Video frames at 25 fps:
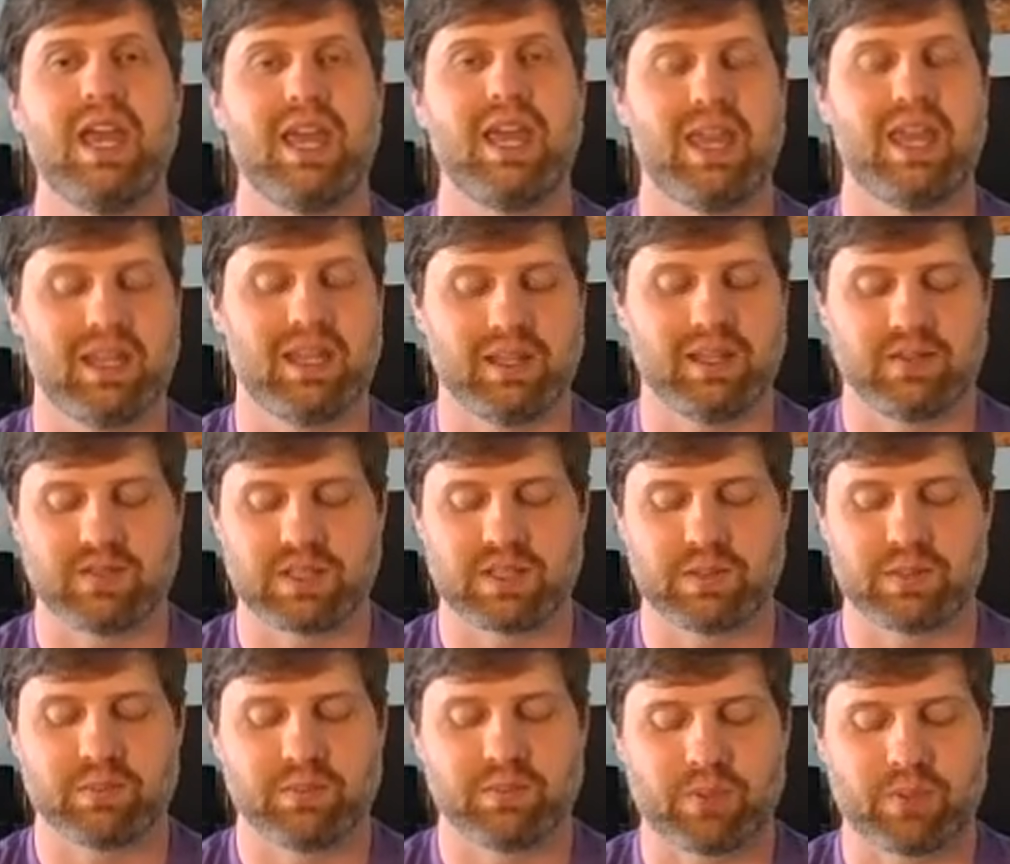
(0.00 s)
he lives
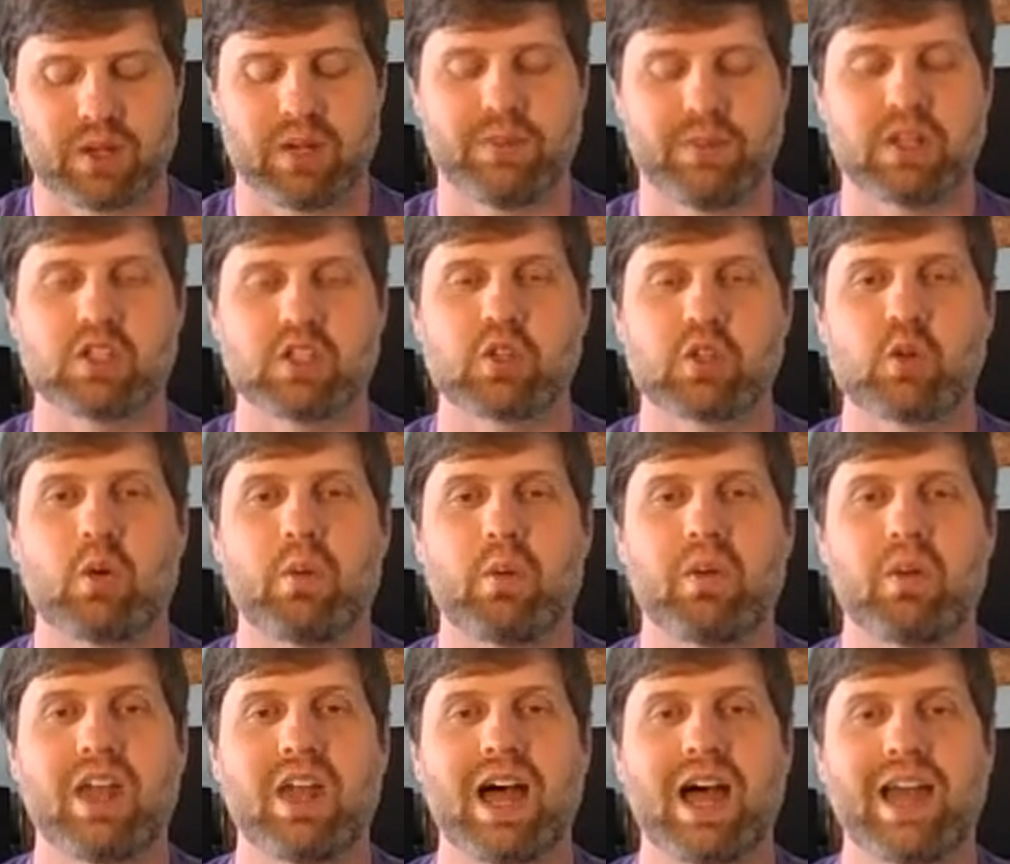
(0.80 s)
pretty much a
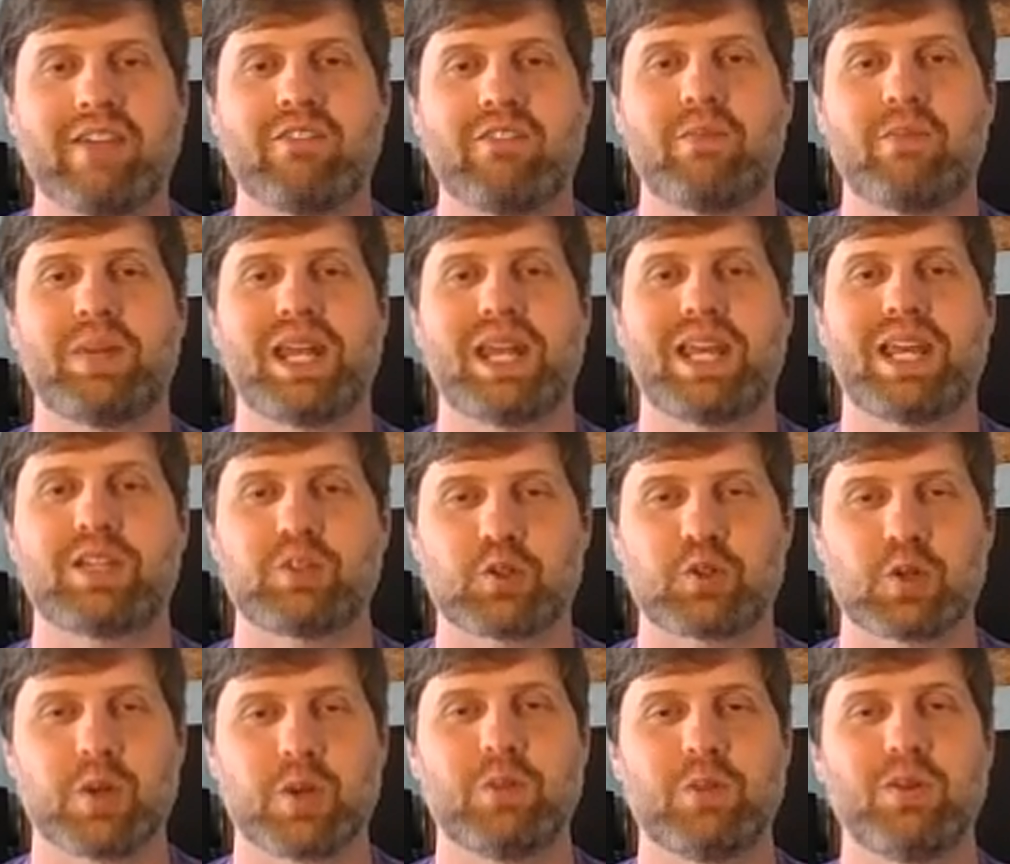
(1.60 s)
normal life, but he has
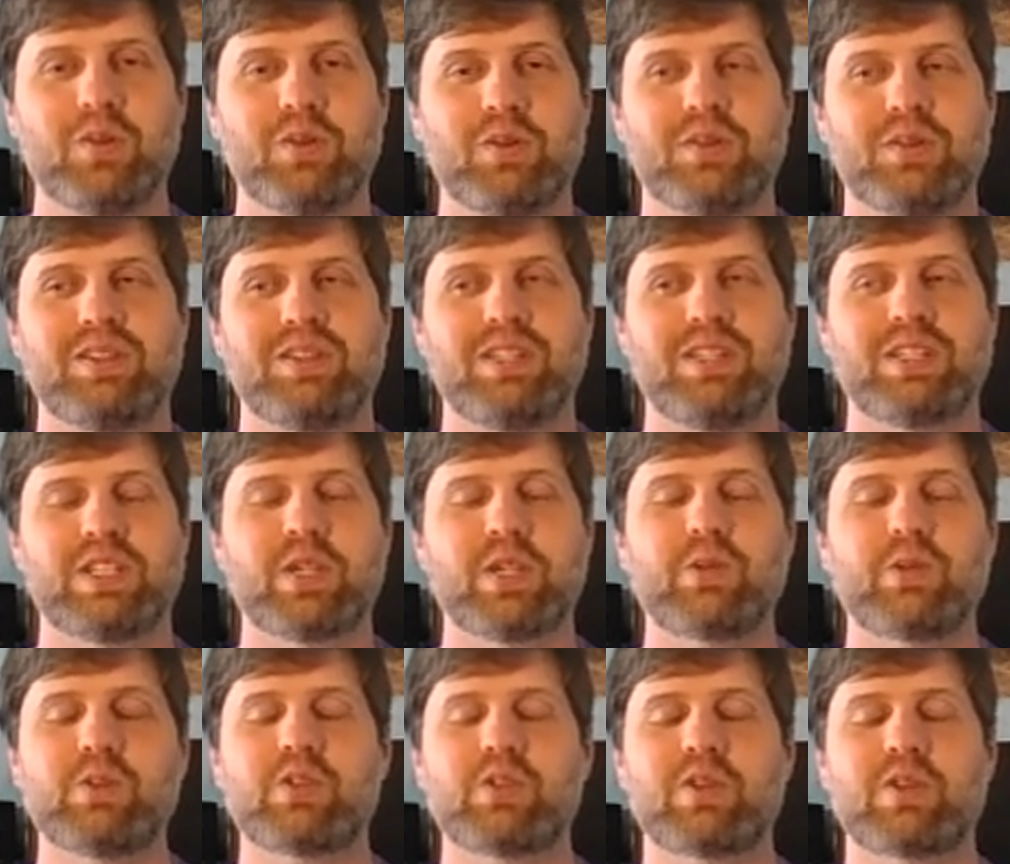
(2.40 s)
trouble
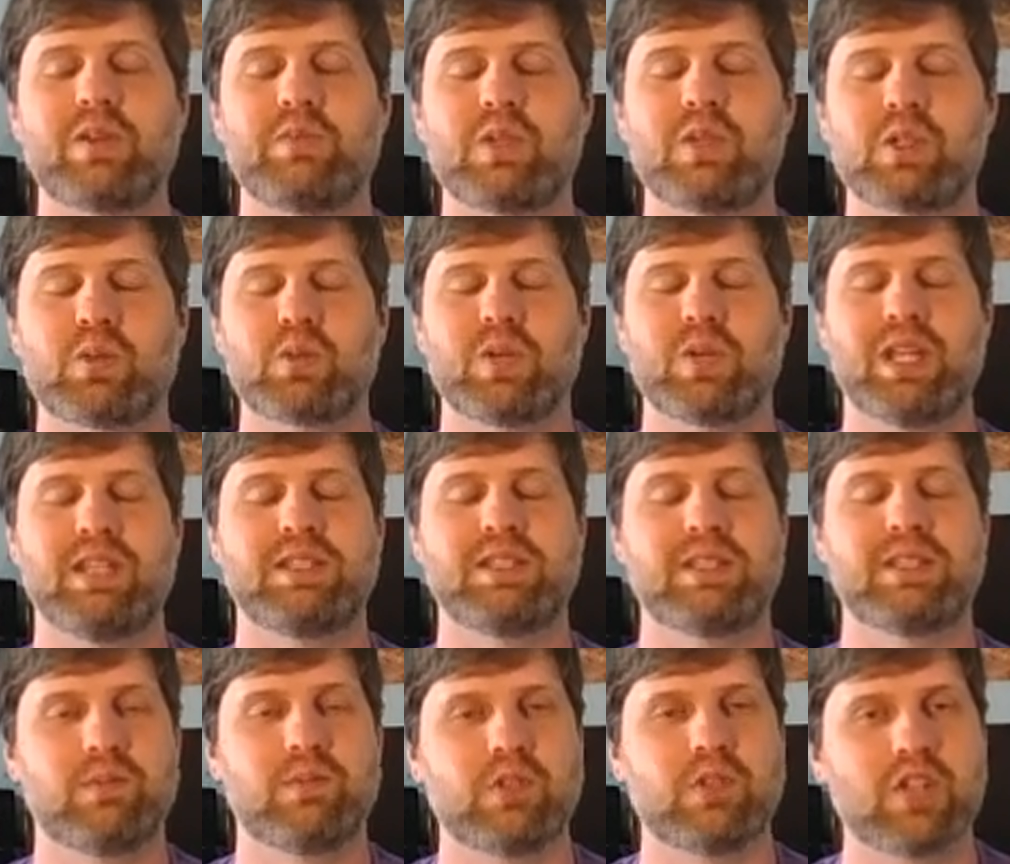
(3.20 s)
distinguishing between
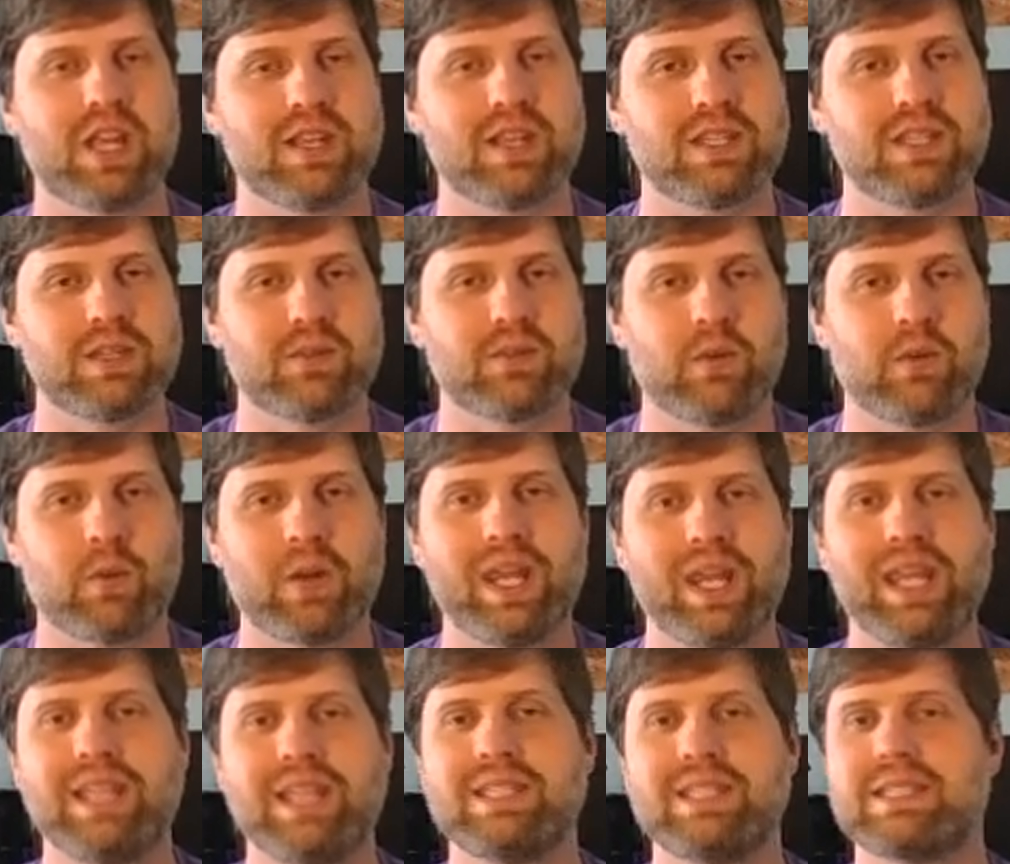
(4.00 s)
some shades of
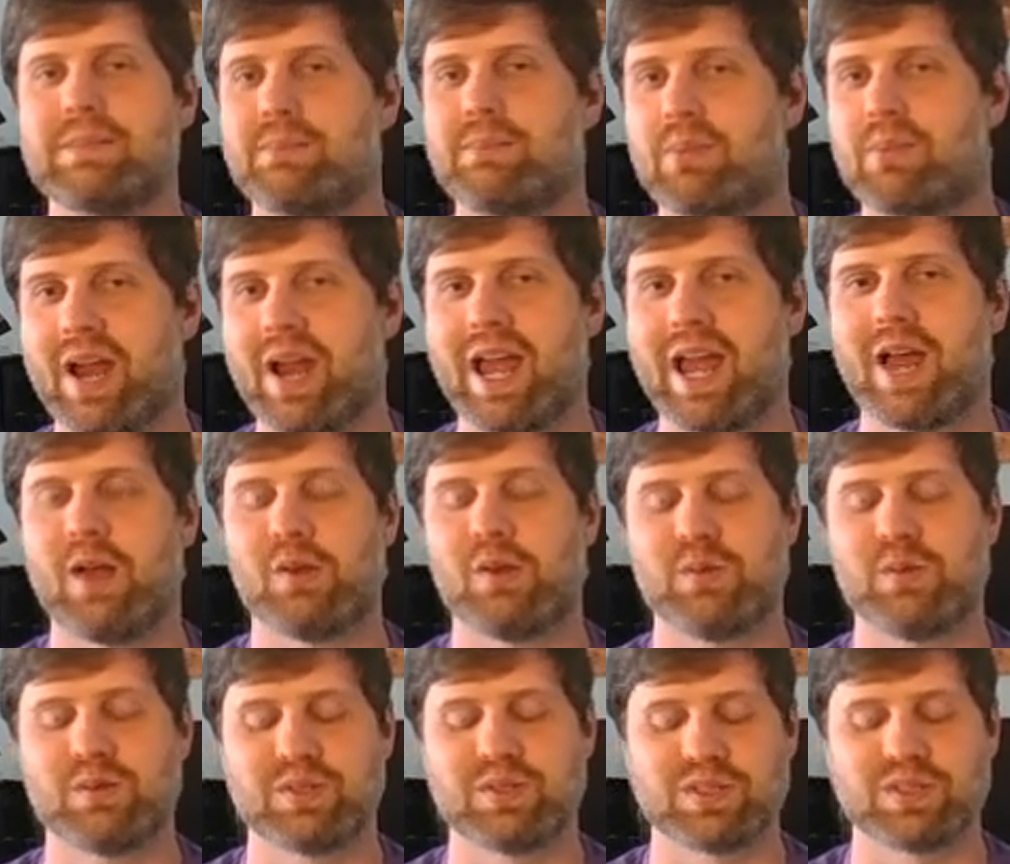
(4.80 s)
greens and
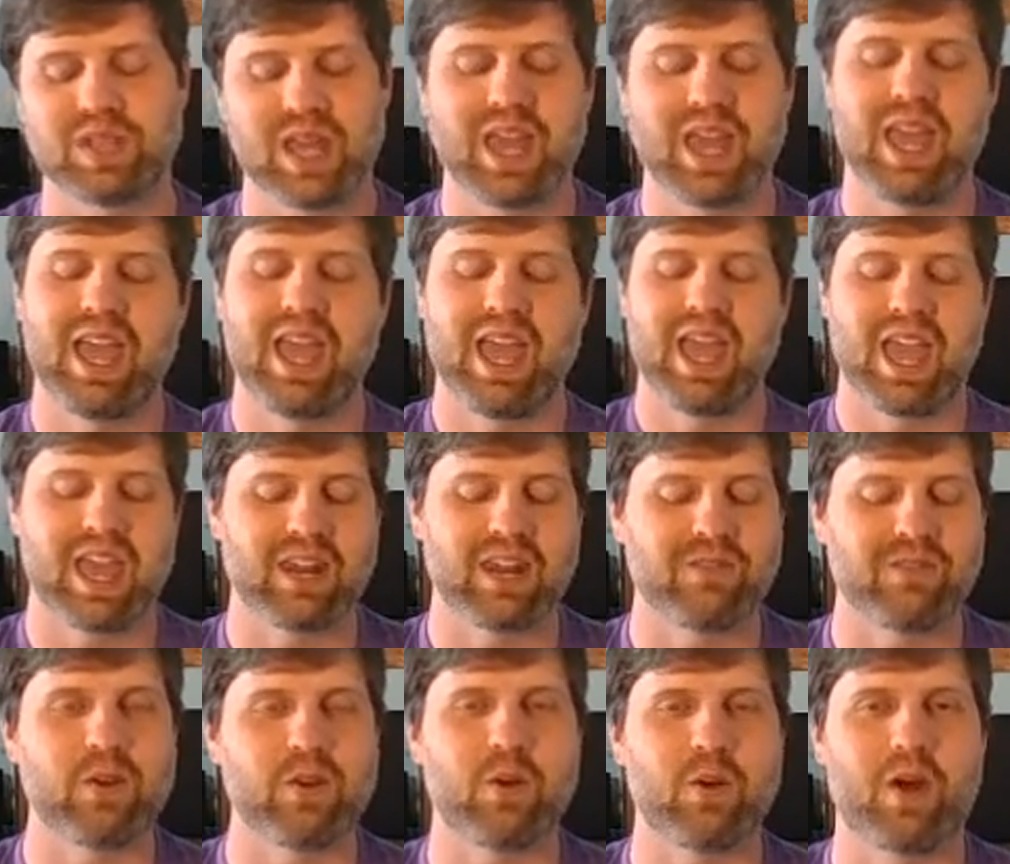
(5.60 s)
browns and a
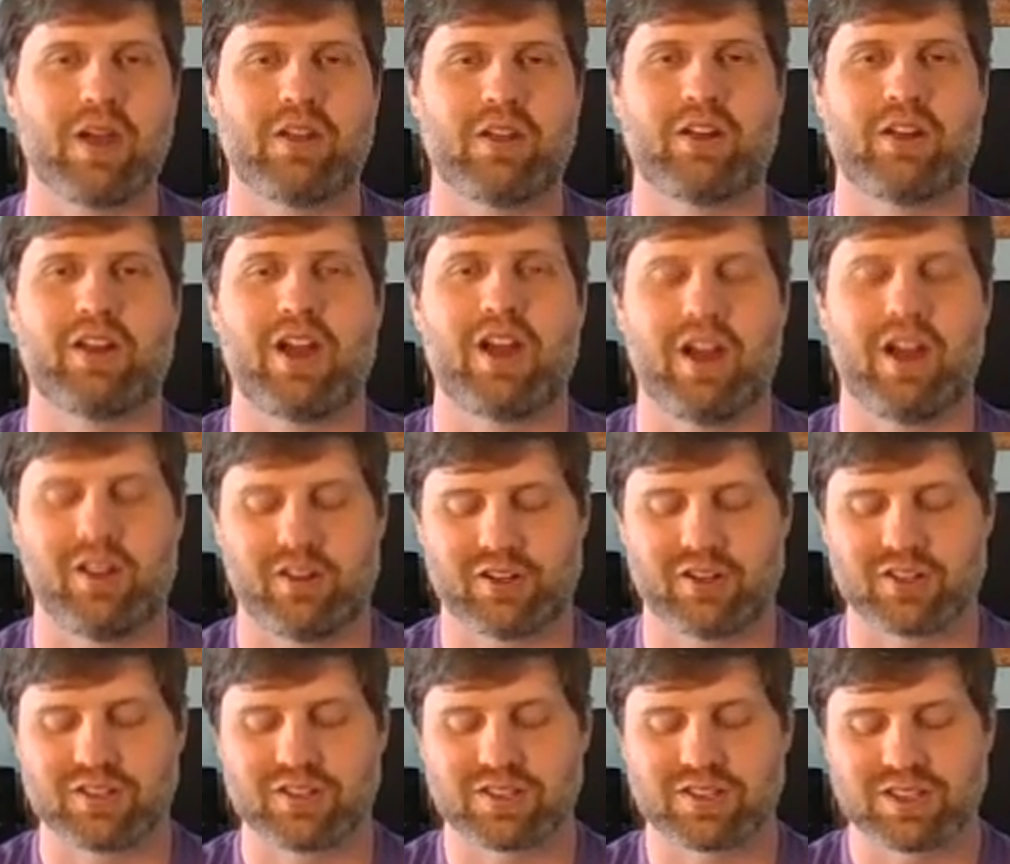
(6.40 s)
few other
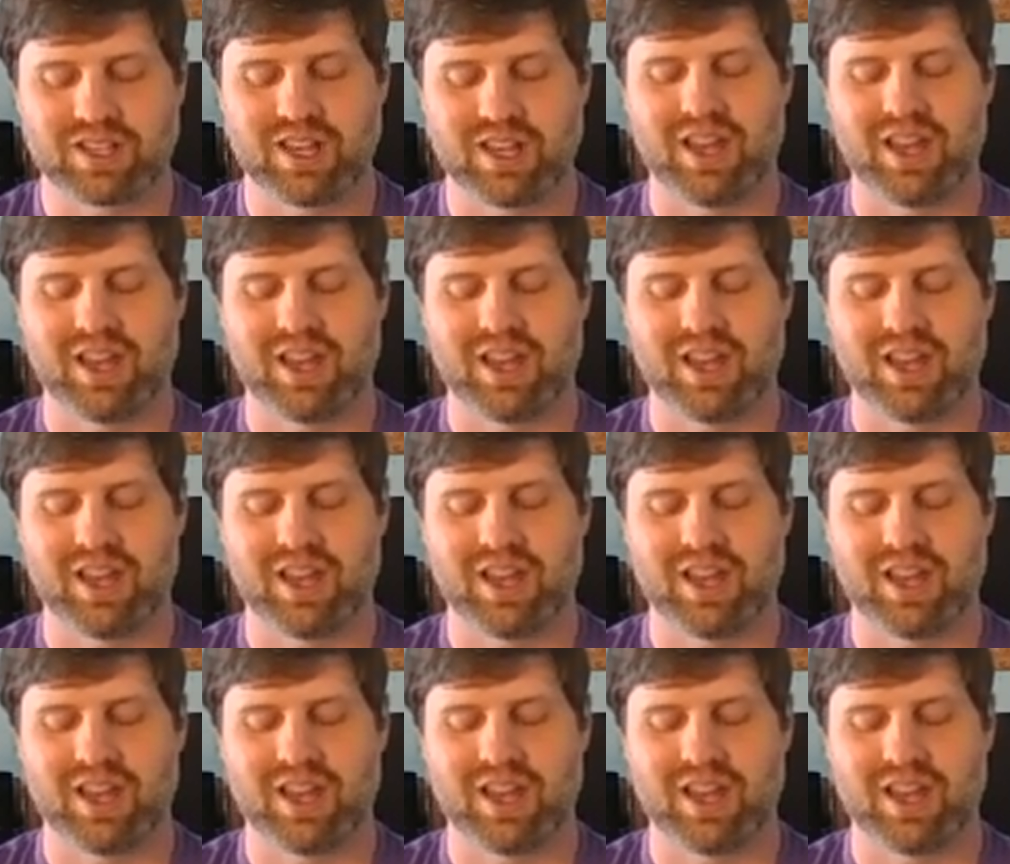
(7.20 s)
colors.